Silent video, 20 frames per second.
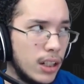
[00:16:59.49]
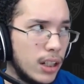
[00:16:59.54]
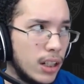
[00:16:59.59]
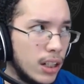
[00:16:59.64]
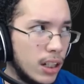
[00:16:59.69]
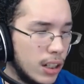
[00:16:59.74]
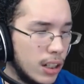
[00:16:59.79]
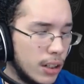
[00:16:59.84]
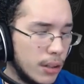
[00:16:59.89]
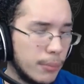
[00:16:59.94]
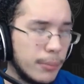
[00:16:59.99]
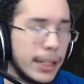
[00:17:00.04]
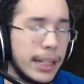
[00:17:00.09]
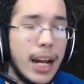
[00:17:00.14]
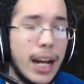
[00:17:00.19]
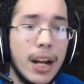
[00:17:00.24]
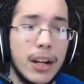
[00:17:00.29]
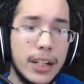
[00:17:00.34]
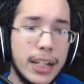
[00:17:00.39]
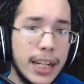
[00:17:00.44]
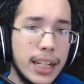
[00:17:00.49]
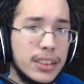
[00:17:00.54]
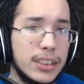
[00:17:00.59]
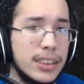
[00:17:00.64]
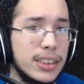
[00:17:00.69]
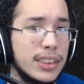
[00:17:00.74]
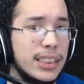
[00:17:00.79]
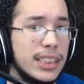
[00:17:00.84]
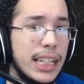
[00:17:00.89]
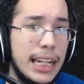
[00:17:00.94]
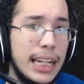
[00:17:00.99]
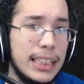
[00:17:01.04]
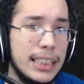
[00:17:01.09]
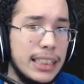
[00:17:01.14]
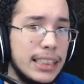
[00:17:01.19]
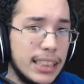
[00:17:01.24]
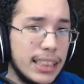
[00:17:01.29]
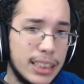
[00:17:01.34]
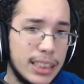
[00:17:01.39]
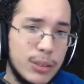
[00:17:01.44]
like Iron Head because I
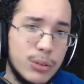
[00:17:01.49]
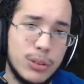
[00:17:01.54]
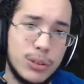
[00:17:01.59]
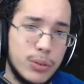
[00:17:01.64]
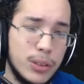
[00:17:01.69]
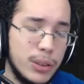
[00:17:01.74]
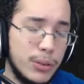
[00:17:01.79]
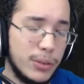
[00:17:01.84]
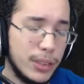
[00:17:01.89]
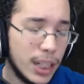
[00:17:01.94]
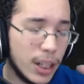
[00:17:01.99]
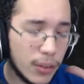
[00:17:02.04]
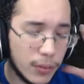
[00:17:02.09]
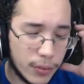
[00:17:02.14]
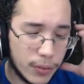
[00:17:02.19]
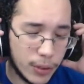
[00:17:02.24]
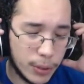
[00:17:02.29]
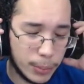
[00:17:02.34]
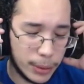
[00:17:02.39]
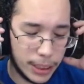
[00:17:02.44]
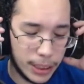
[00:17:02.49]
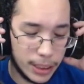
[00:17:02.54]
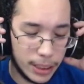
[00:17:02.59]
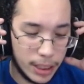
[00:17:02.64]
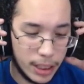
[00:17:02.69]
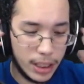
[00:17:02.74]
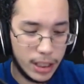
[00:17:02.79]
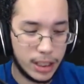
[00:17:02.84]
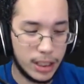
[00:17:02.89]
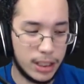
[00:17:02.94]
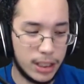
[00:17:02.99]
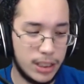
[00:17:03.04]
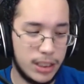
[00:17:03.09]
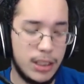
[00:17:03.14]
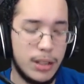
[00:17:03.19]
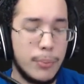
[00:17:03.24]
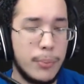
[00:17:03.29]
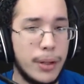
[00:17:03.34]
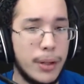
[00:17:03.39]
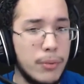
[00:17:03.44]
didn't think it was really helpful, but
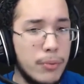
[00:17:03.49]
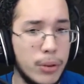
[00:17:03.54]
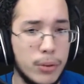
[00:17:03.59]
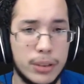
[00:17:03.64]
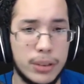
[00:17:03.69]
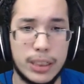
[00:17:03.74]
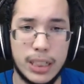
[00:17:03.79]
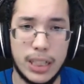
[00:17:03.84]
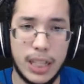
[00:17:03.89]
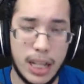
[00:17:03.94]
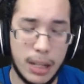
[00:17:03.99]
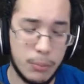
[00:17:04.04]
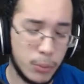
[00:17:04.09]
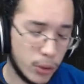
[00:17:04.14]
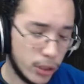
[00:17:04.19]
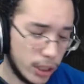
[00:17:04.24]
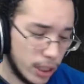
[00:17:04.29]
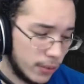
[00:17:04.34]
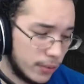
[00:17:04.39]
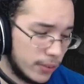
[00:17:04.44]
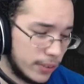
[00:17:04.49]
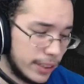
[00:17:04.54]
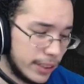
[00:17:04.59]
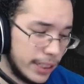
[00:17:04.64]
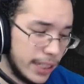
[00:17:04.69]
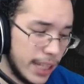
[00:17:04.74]
Braver was a lot more helpful than